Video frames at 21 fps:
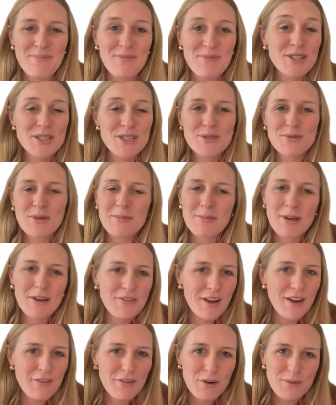This is one of my
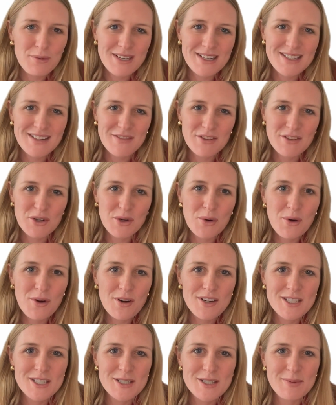favorite weeks of the
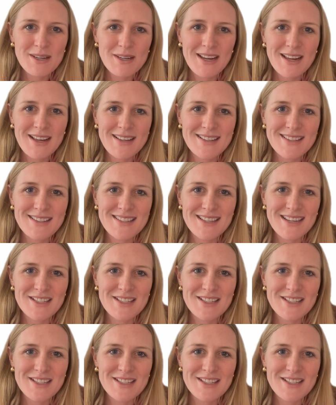course because